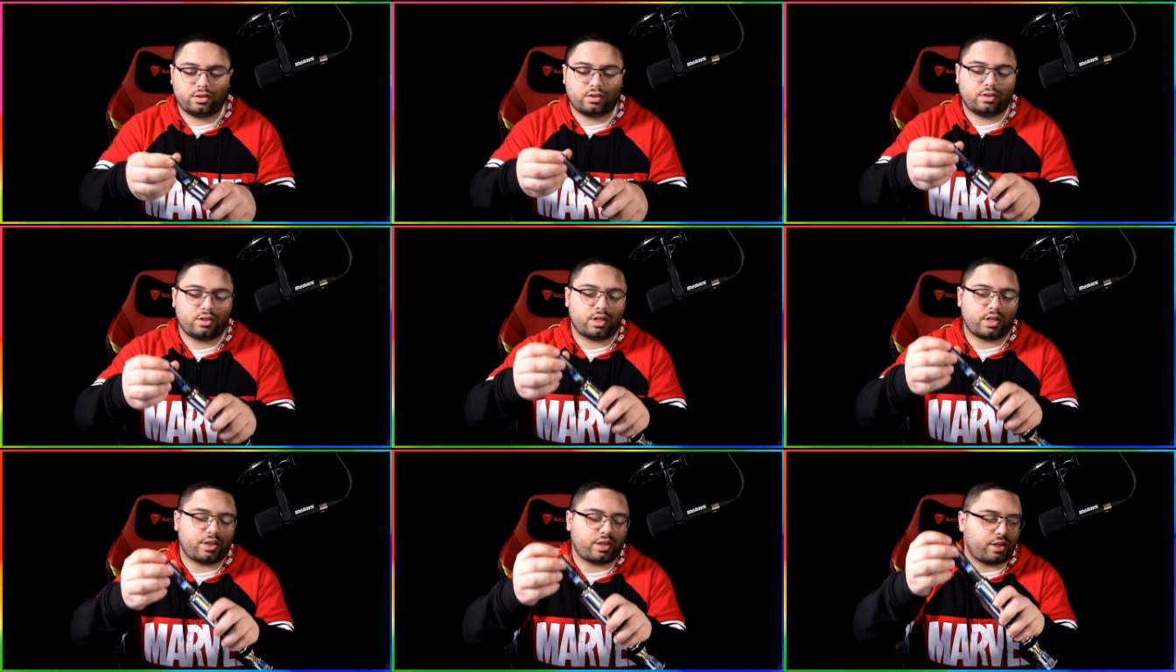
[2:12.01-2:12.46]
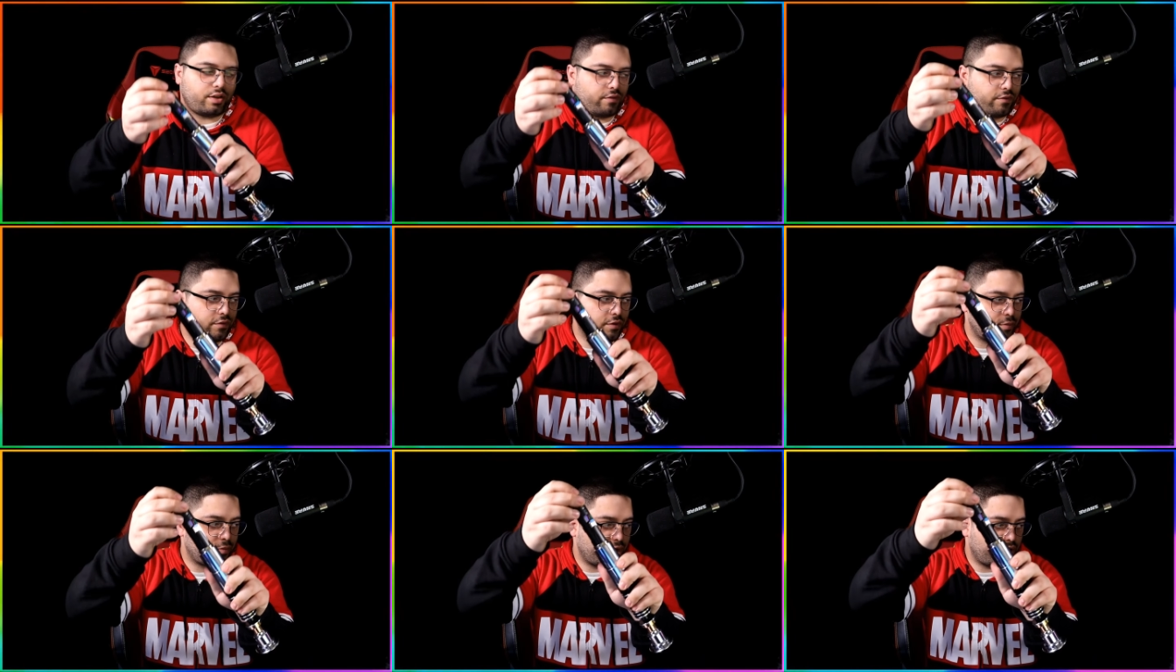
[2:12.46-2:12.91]
And then
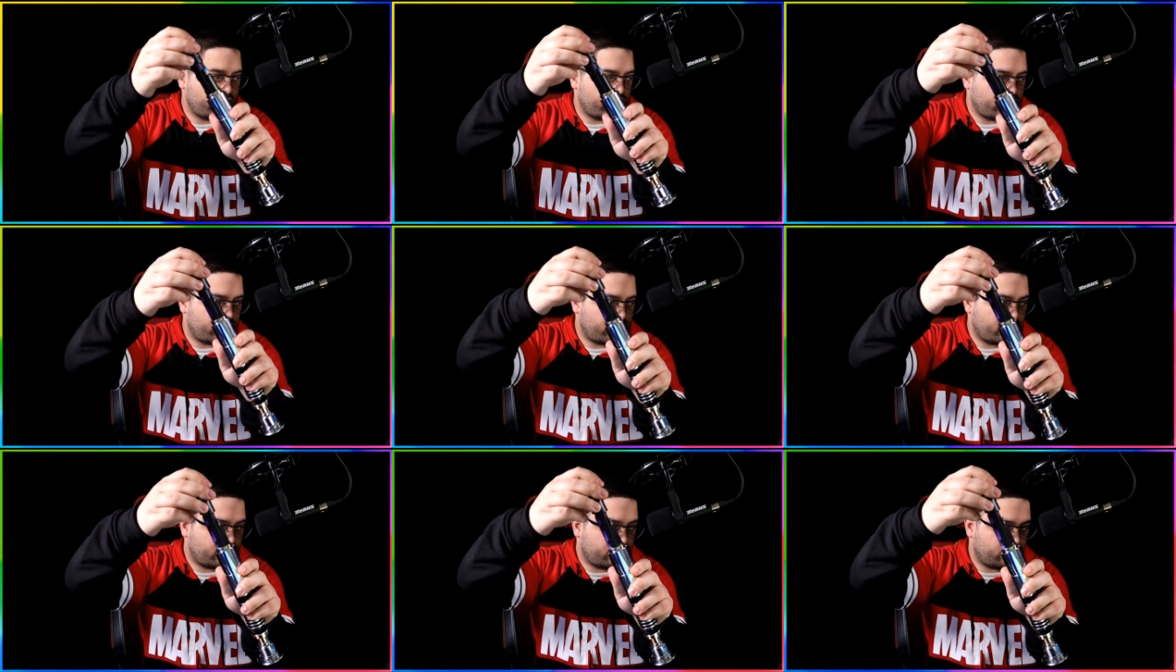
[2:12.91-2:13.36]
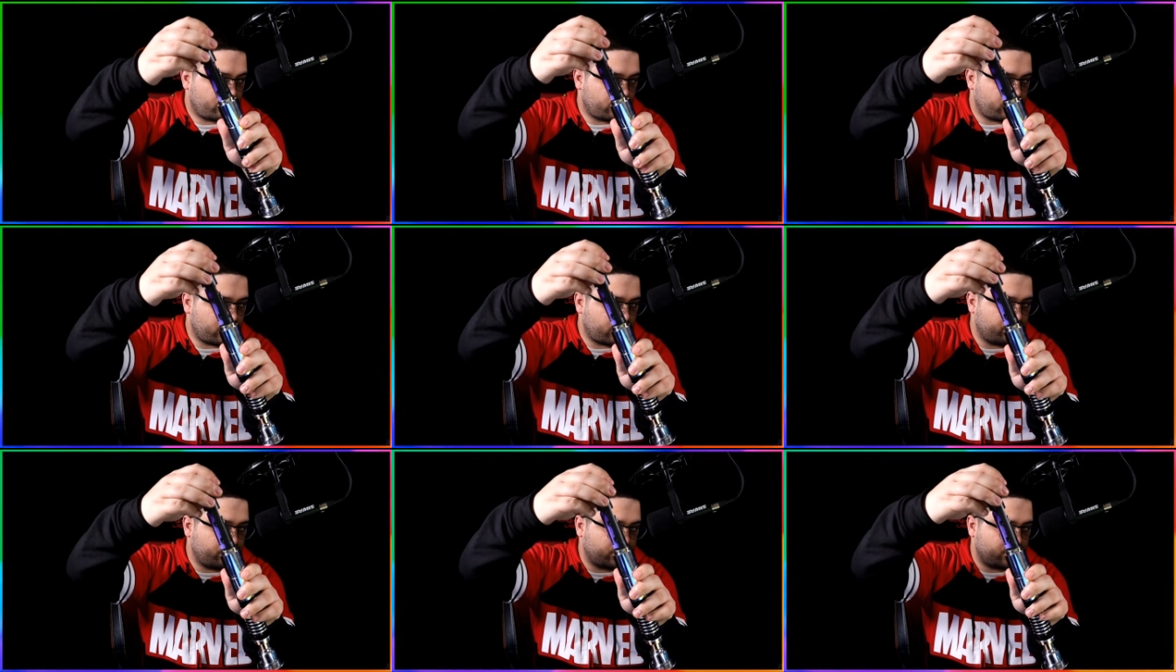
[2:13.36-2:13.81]
from here, you're
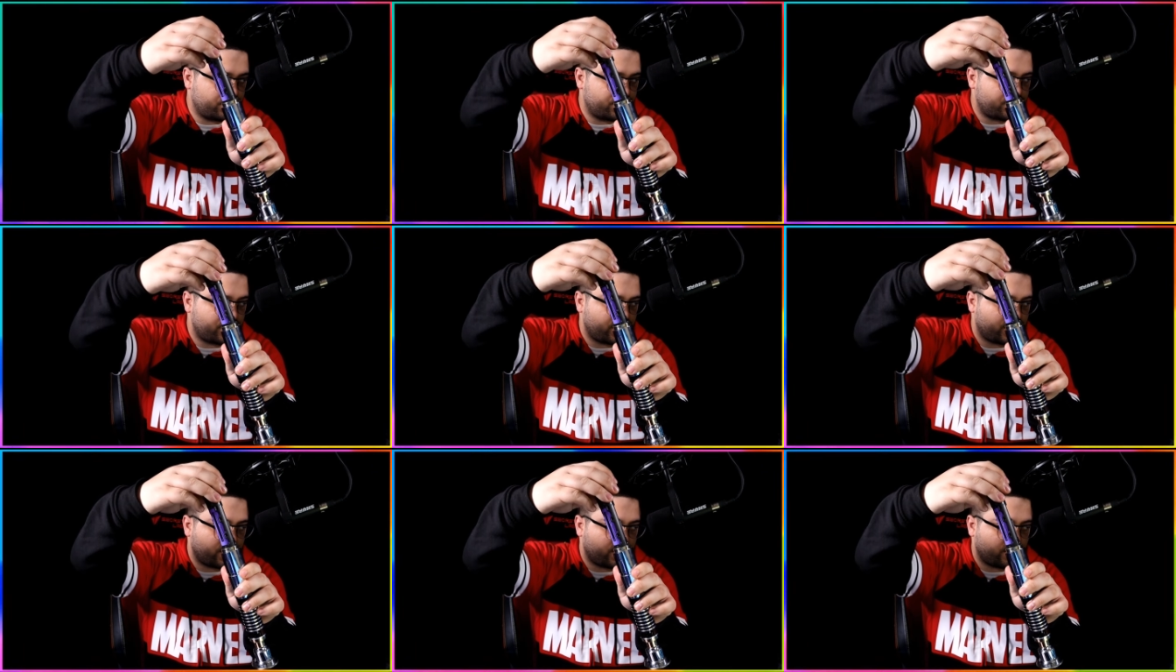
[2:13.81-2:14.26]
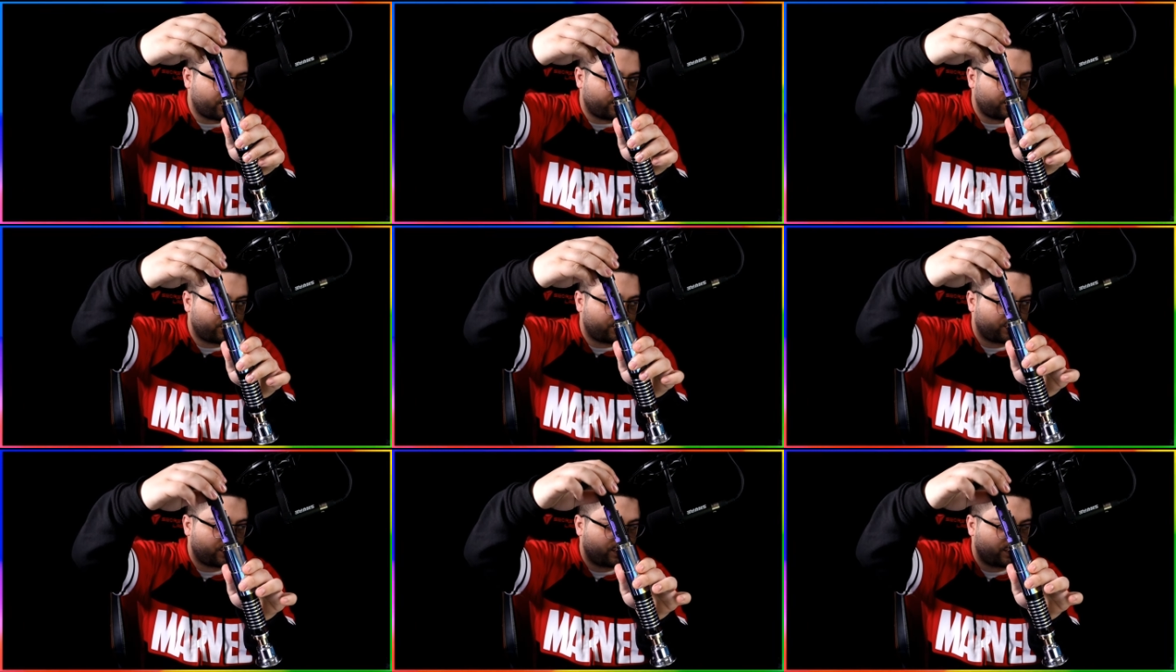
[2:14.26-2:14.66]
able to take out,